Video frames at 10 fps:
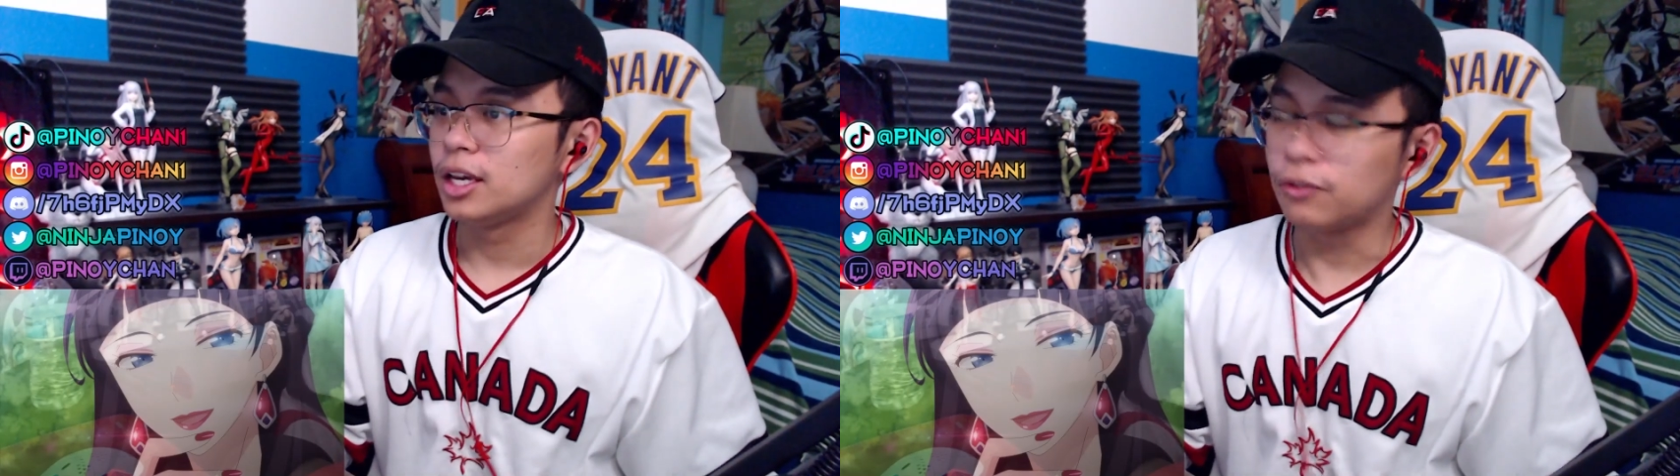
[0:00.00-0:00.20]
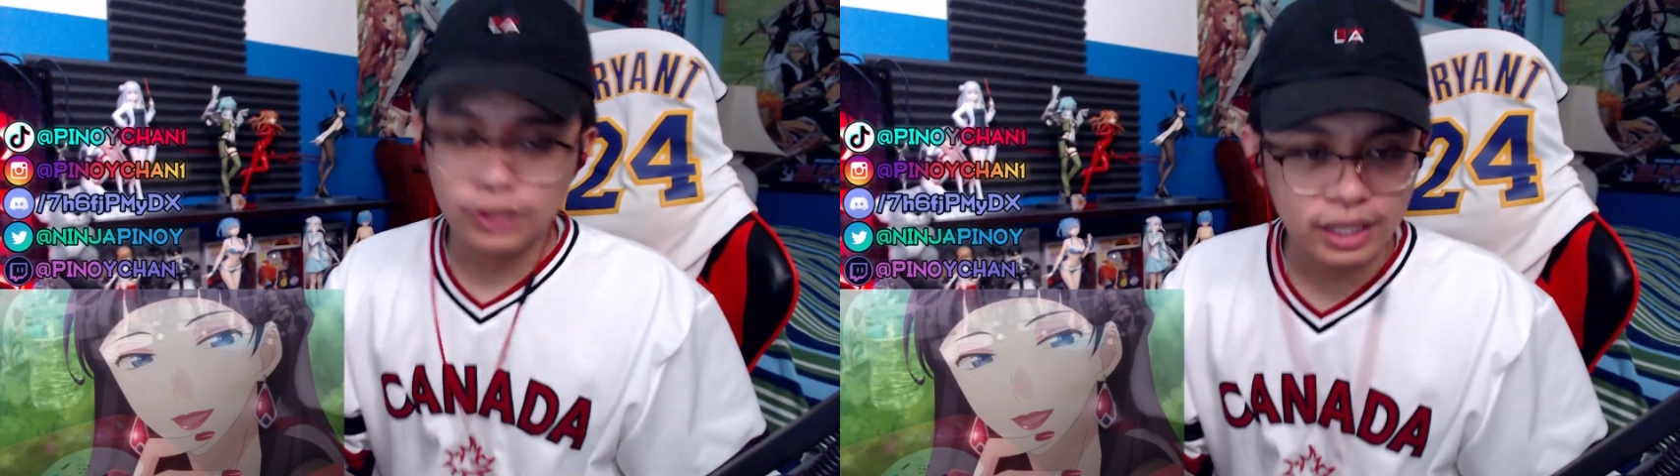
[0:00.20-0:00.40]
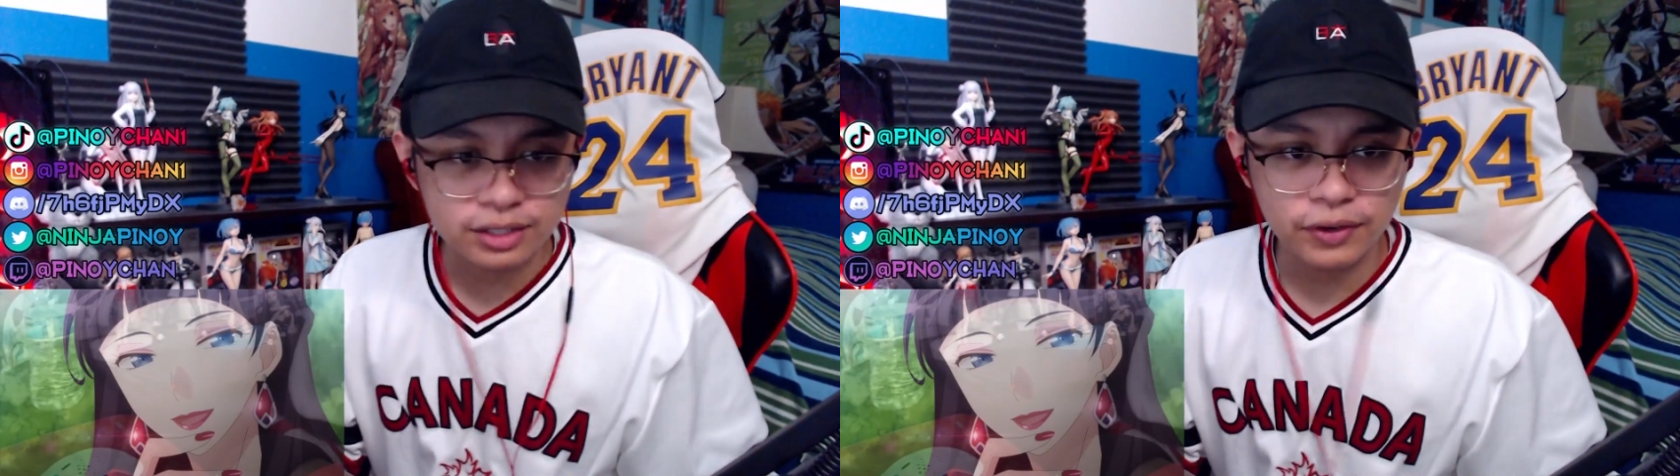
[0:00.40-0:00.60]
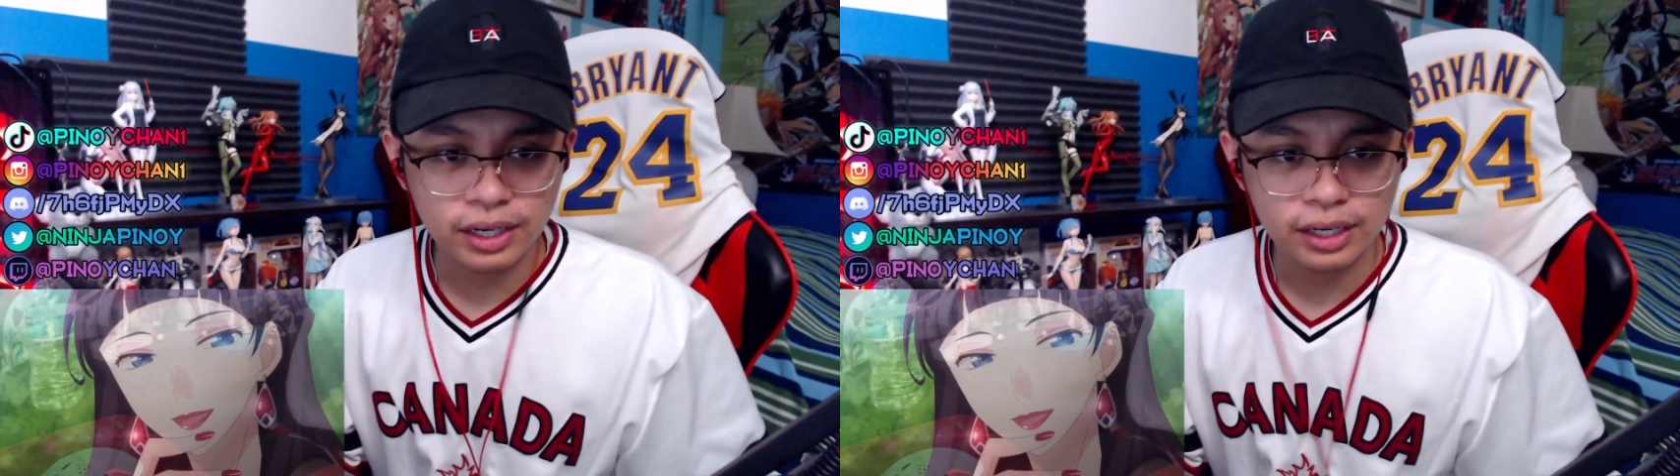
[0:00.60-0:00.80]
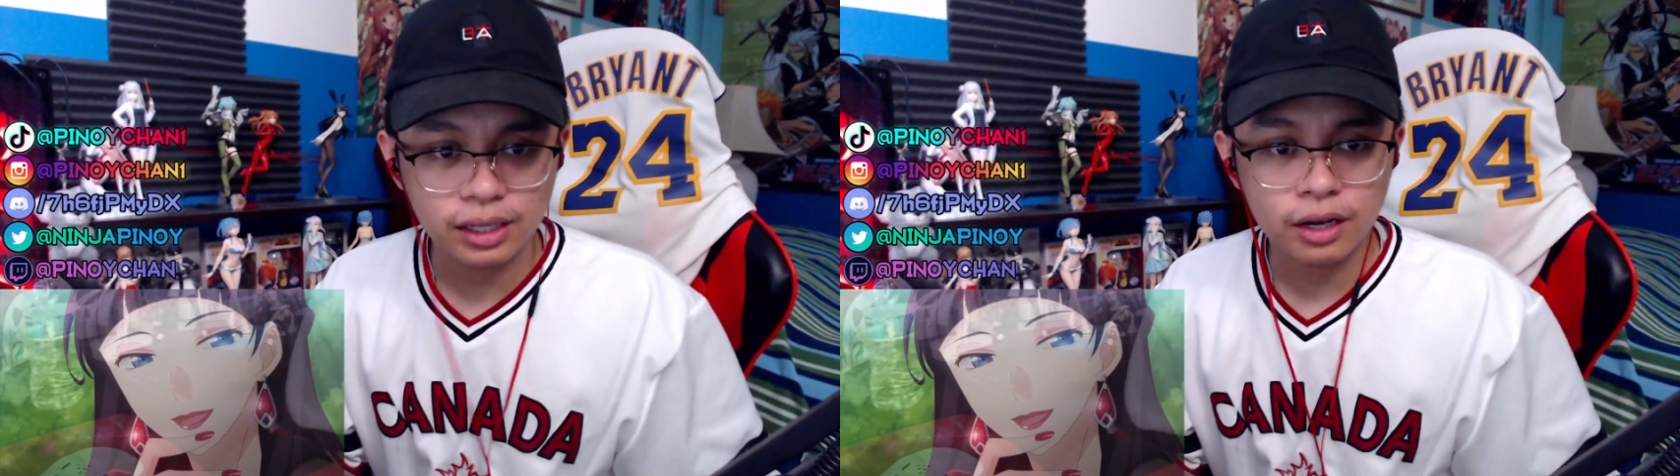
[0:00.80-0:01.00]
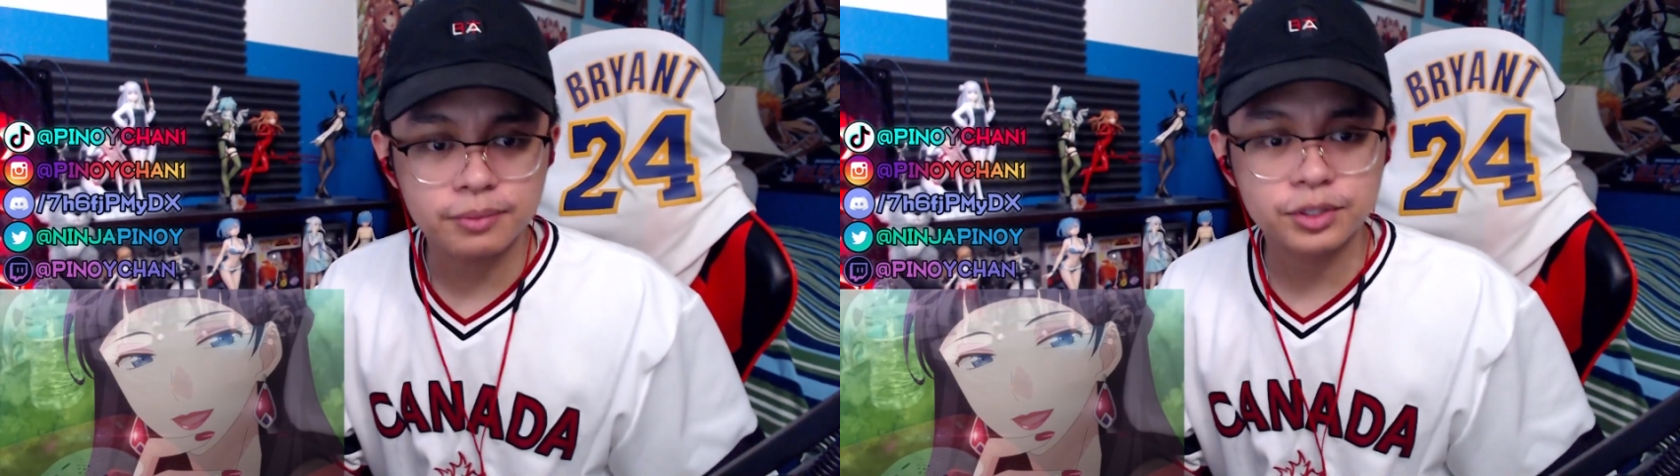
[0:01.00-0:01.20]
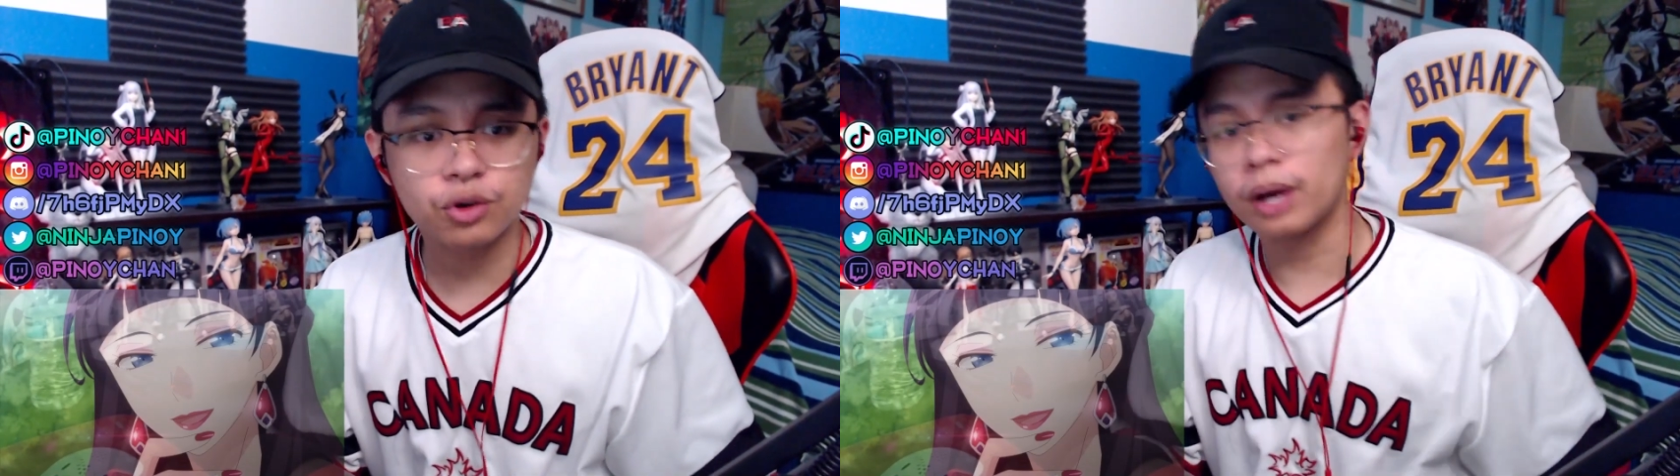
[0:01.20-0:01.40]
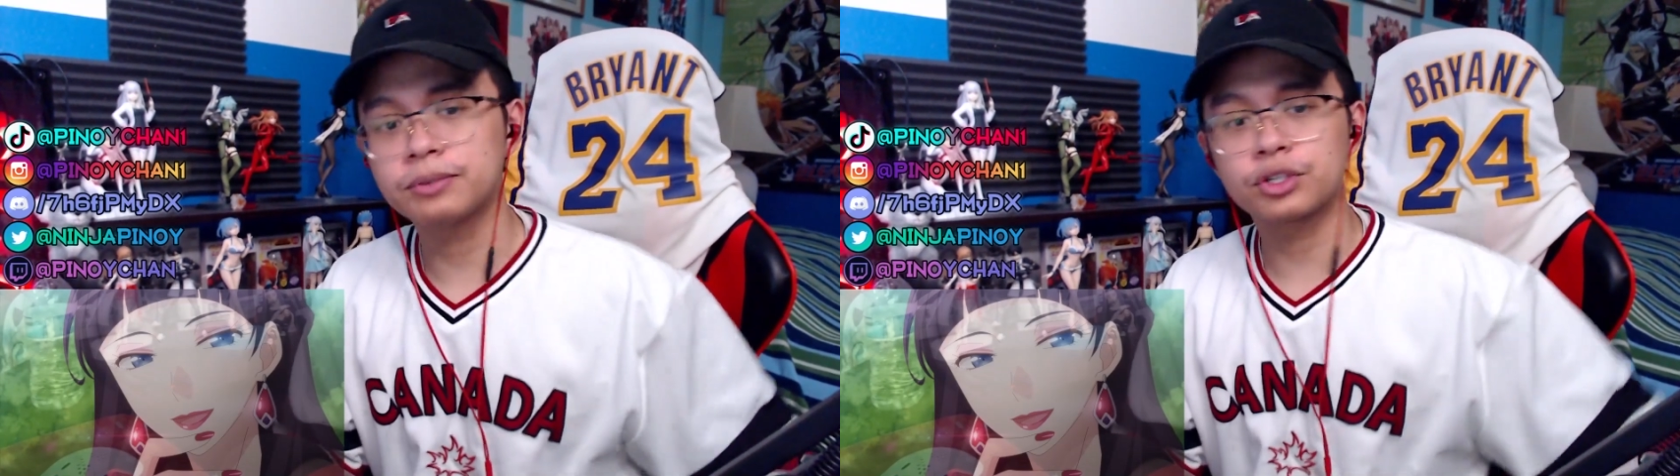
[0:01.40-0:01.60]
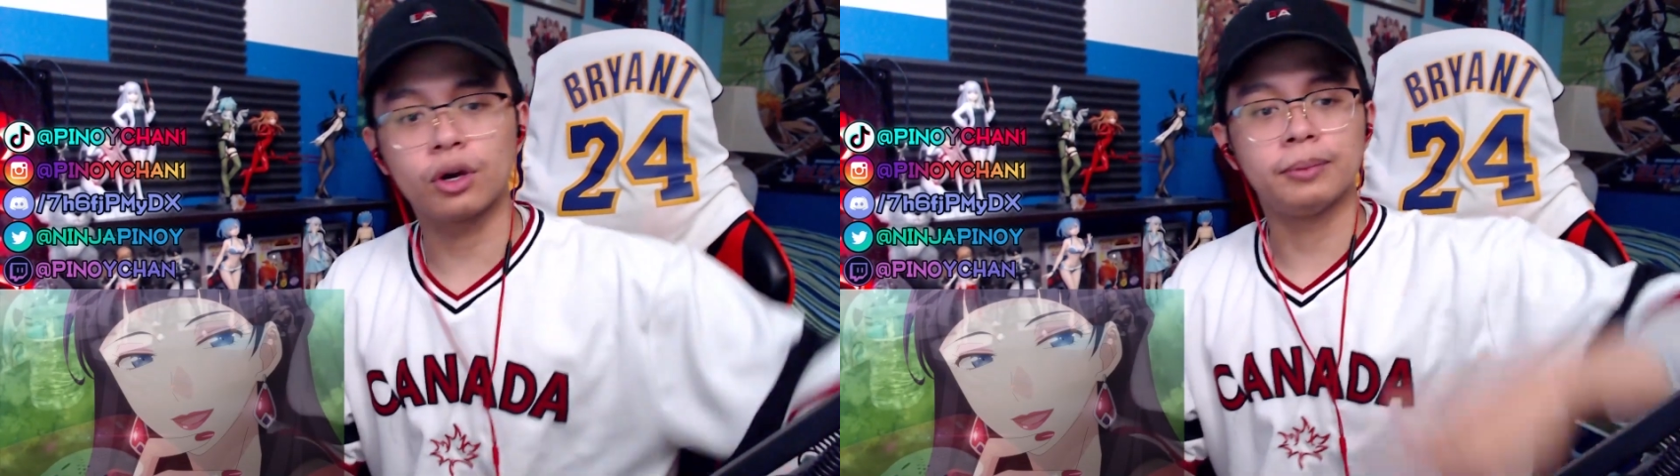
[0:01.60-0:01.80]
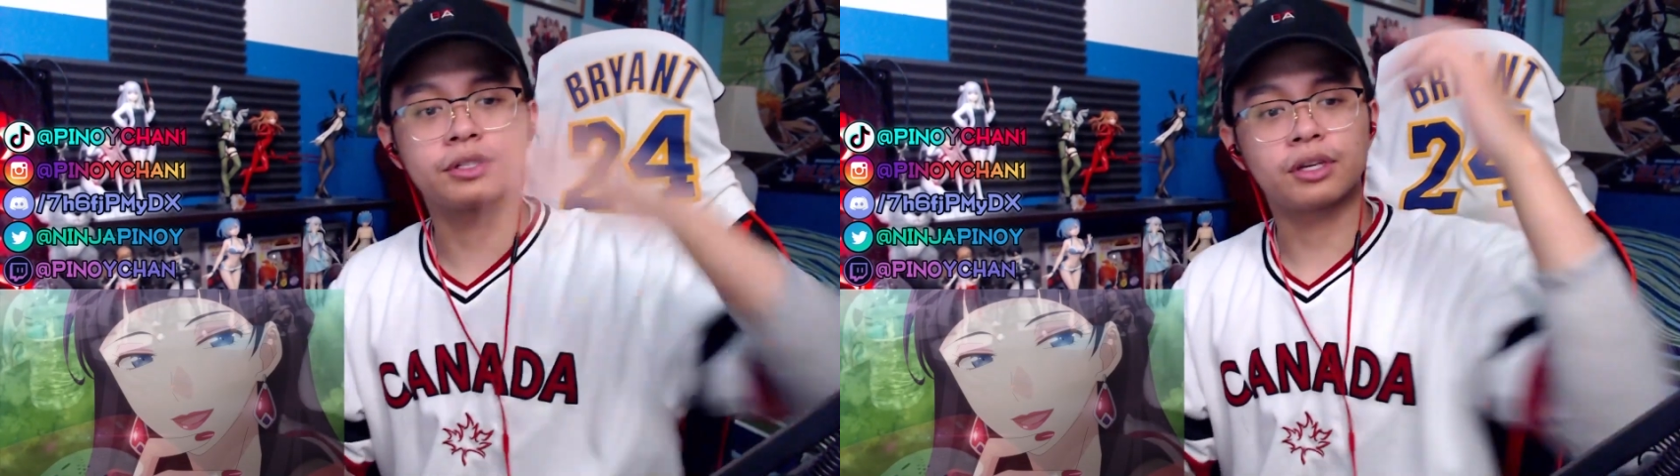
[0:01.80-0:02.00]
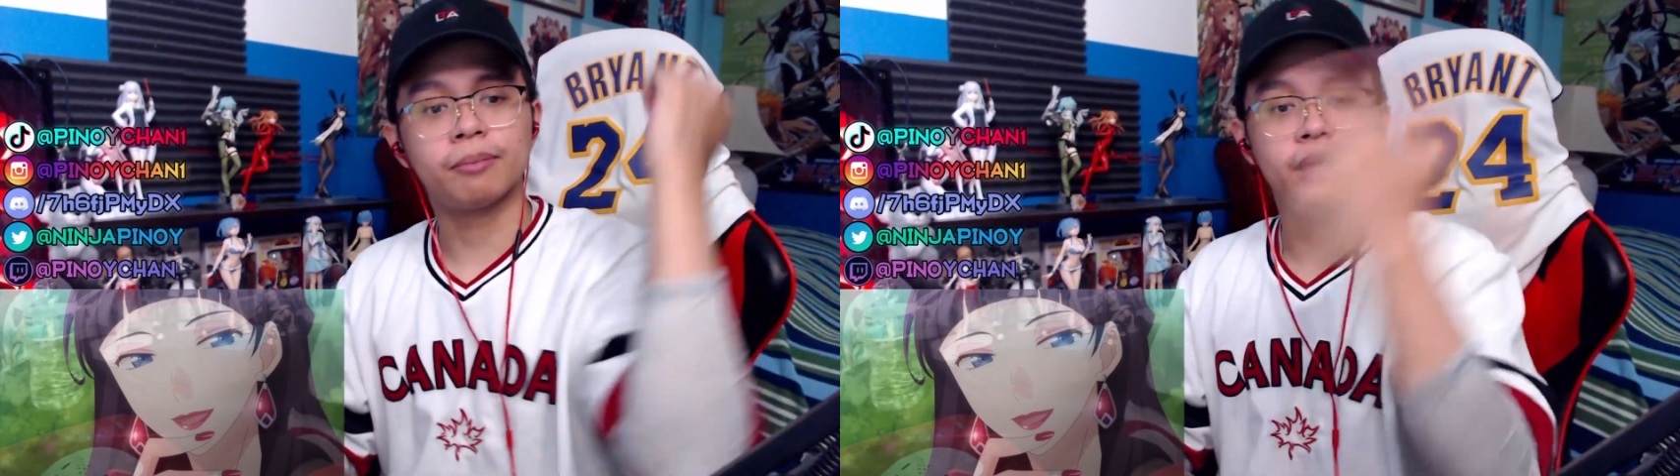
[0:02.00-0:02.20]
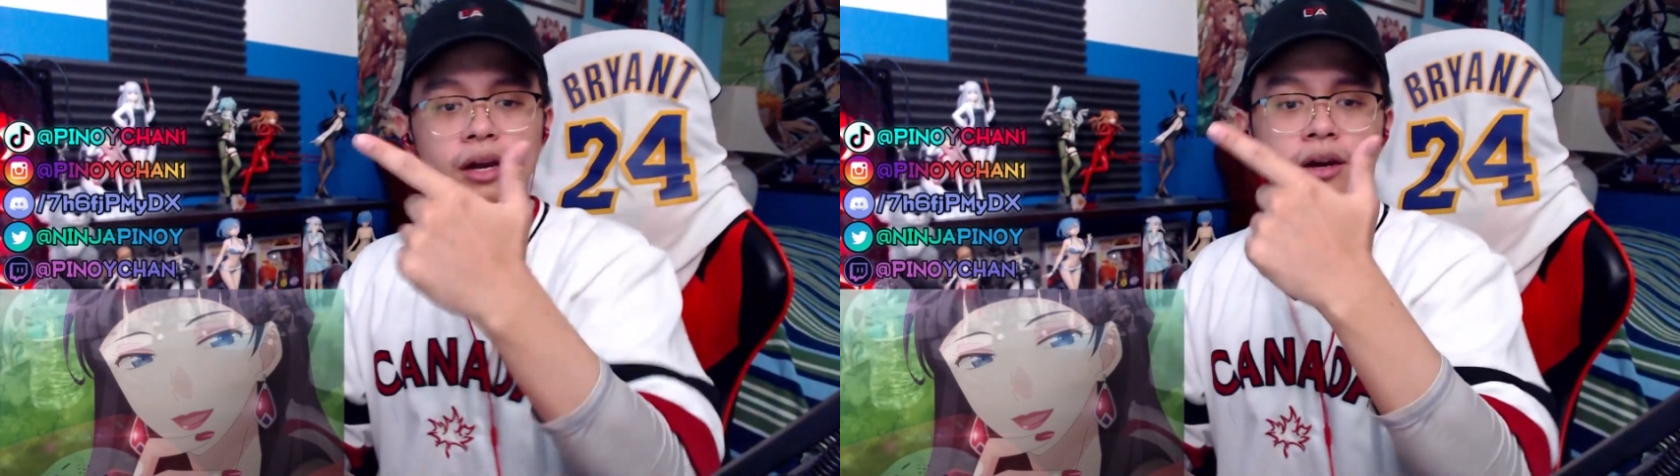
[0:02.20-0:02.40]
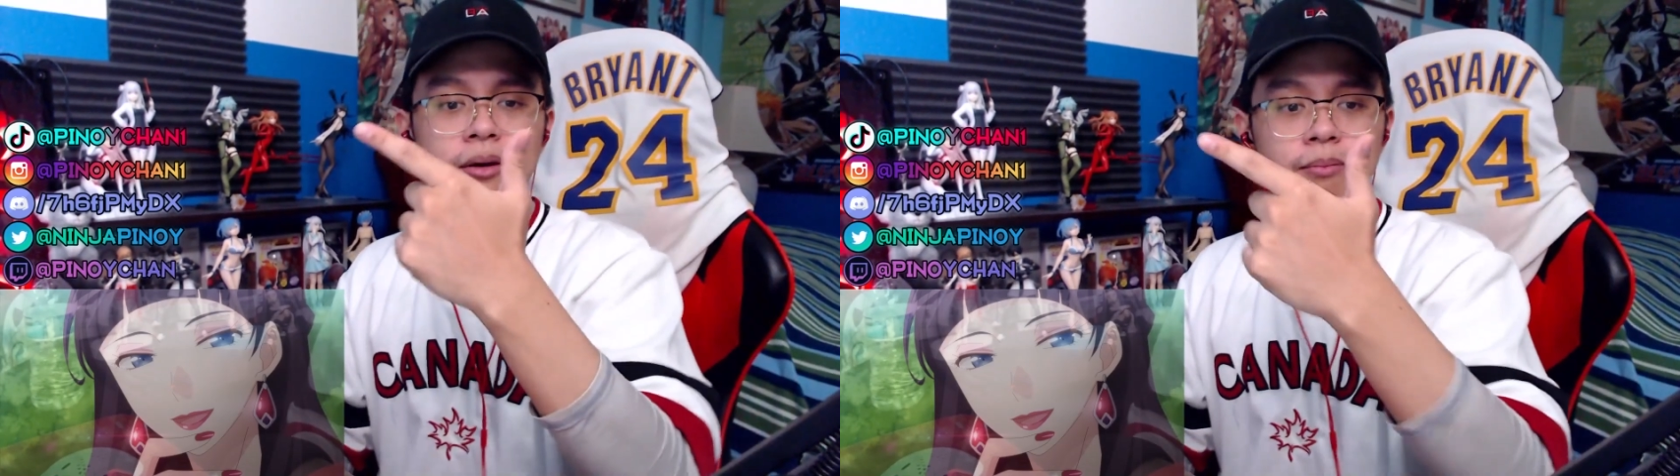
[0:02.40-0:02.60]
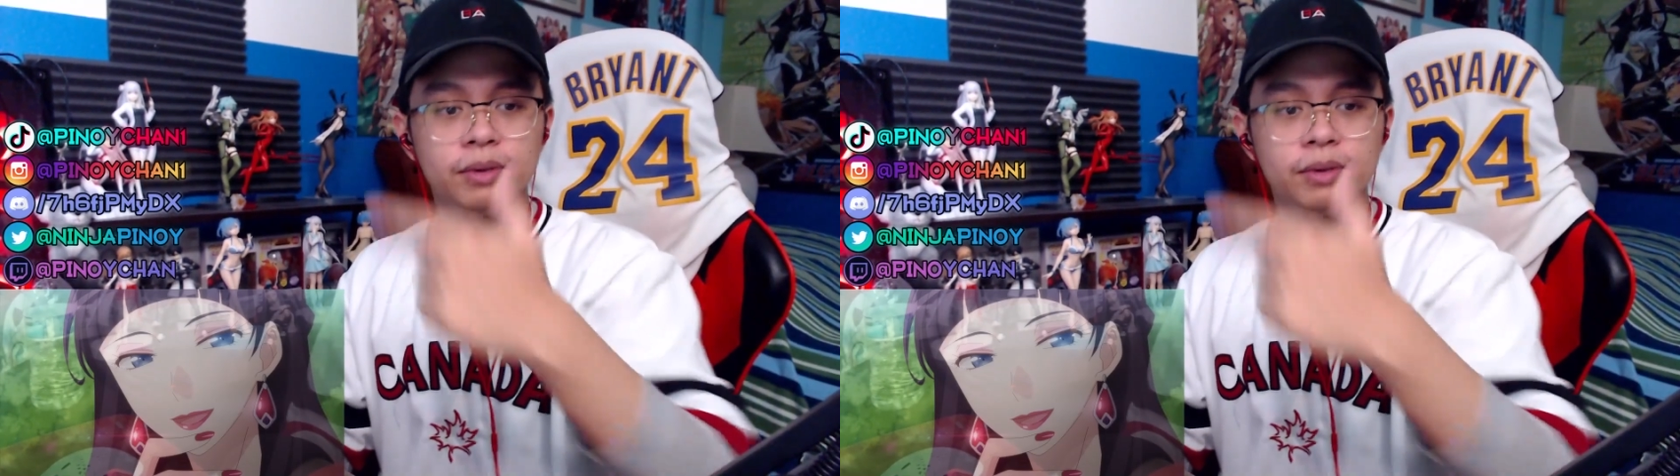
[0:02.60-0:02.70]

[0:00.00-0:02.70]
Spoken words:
If you like this video, get a like, comment, subscribe. Subscribe button's gonna be up there.